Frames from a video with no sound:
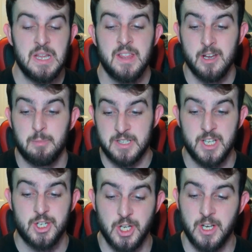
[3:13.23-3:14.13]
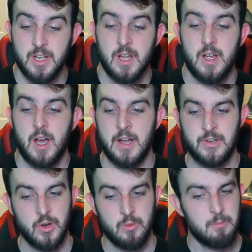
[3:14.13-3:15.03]
be in their position.
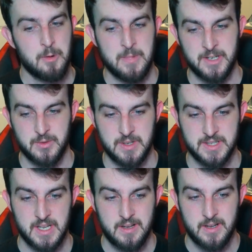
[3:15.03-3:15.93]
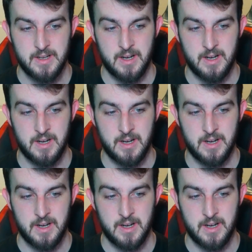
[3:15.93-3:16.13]
I don't know what Memento is.